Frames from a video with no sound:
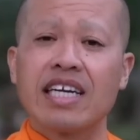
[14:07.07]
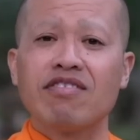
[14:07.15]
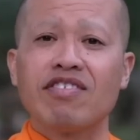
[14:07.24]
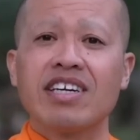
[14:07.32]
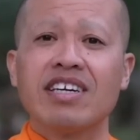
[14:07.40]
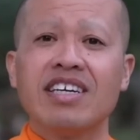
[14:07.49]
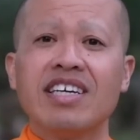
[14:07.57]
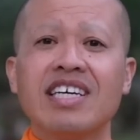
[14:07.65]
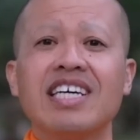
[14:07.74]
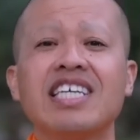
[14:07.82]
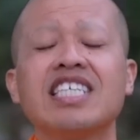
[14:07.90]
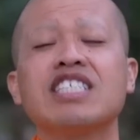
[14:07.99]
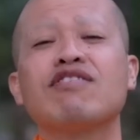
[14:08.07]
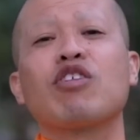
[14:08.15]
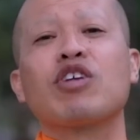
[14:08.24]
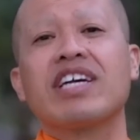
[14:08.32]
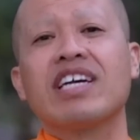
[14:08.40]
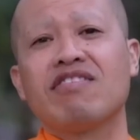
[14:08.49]
giving is
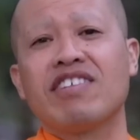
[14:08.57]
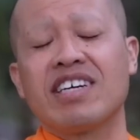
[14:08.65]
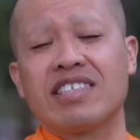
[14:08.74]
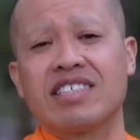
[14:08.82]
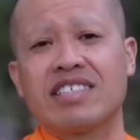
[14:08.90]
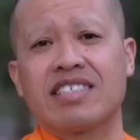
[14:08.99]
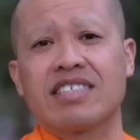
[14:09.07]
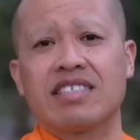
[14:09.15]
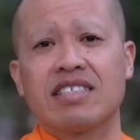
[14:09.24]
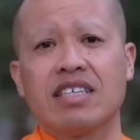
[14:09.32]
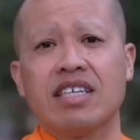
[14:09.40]
forgiveness.